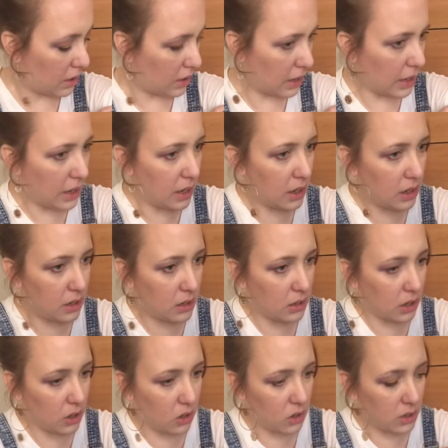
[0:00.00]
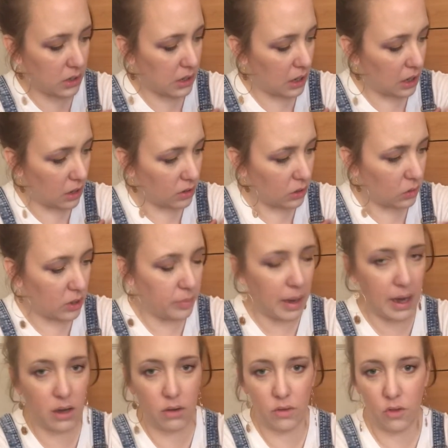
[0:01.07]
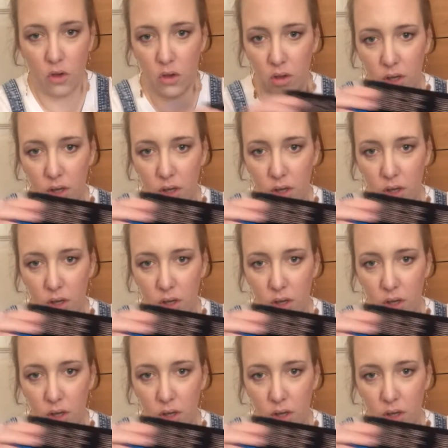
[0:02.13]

And I can't see a logo on the back of,